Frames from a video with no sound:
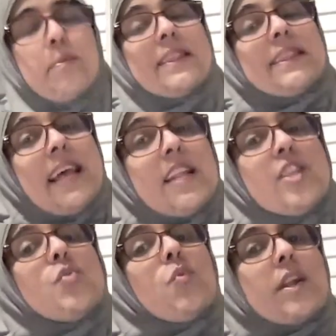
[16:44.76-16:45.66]
But
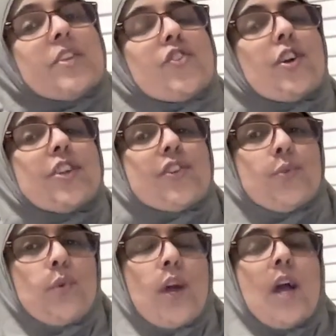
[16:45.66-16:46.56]
then you want to start
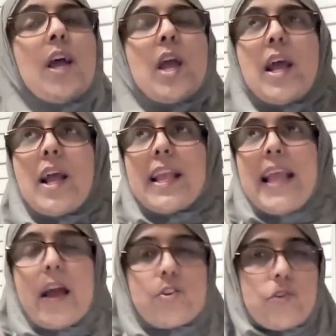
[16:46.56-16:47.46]
to
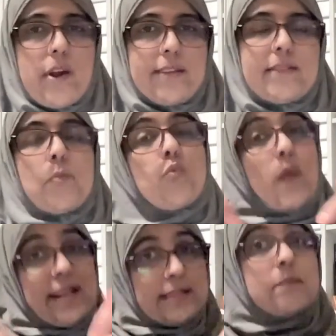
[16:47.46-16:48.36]
categorize them,
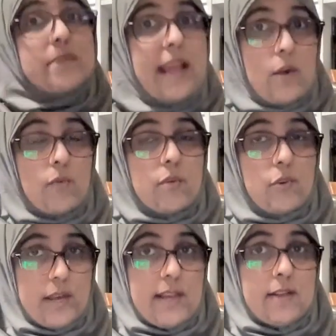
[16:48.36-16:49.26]
write them down.
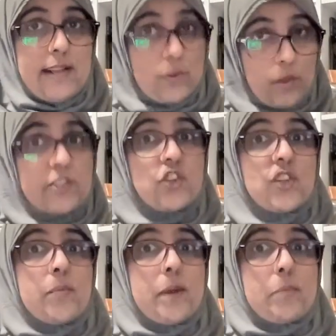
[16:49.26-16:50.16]
Okay, that's why the
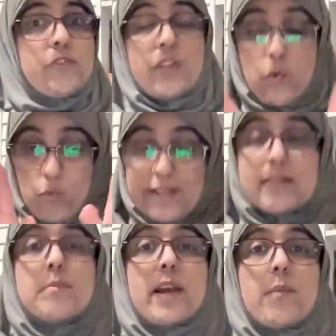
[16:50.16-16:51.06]
sheet of paper is there.
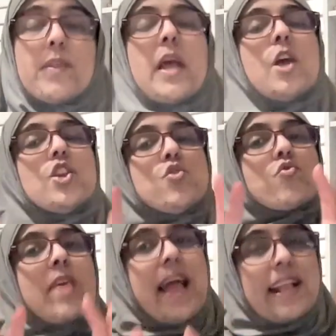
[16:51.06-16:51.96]
Write them down. You
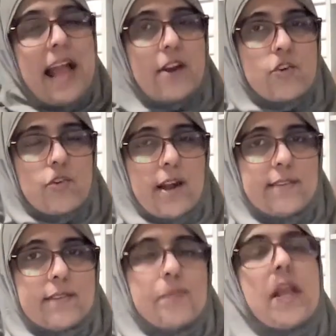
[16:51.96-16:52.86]

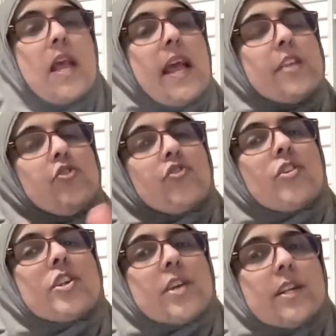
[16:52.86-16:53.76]
categorize them and you
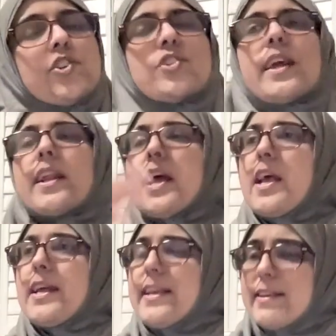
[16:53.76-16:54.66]
start to understand,
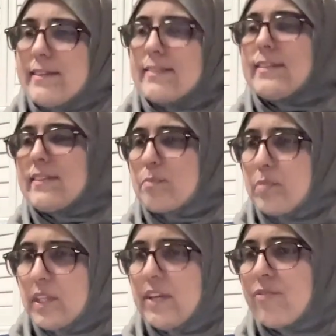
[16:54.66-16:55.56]
is this
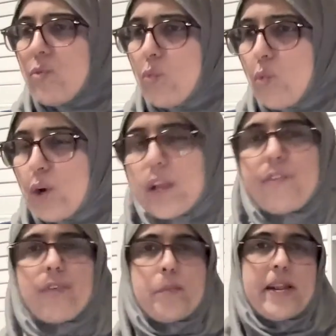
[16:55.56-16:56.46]
belief
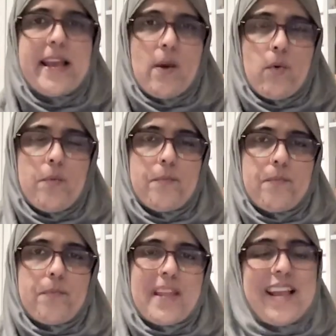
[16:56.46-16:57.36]
working for me now?
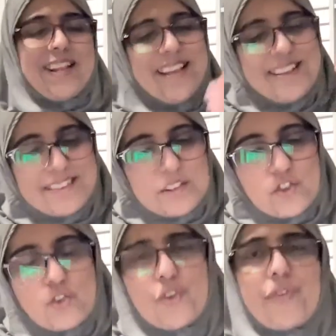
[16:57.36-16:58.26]
Is it
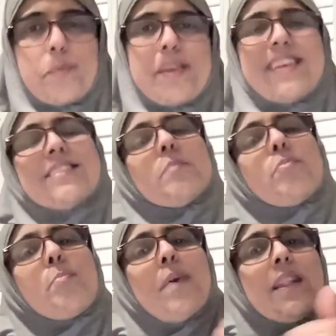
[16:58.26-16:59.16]
serving me? Is
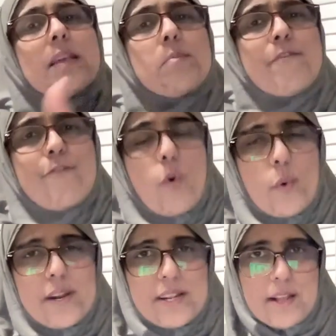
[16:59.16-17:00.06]
it propelling me
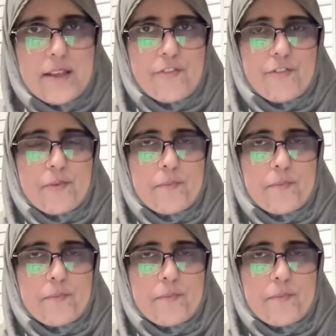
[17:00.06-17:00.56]
forward in life?